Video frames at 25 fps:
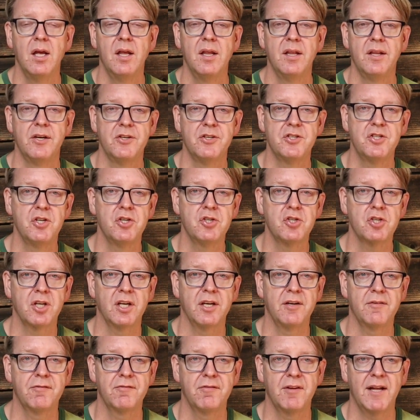There's
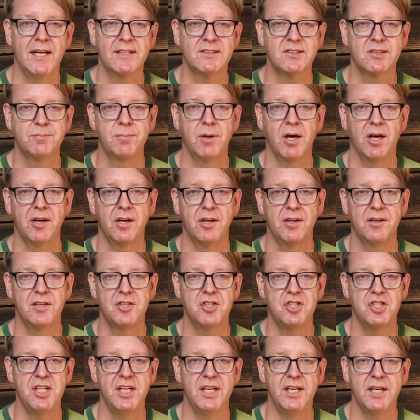usually a flat spot on the
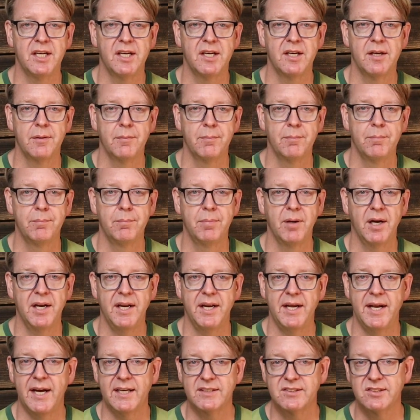cheek, but
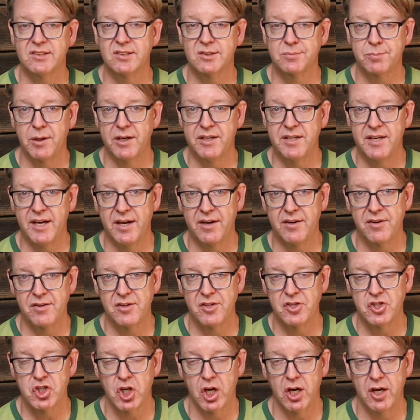it hasn't spread down to
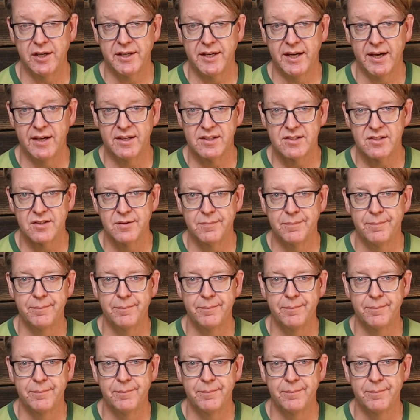the jaw yet.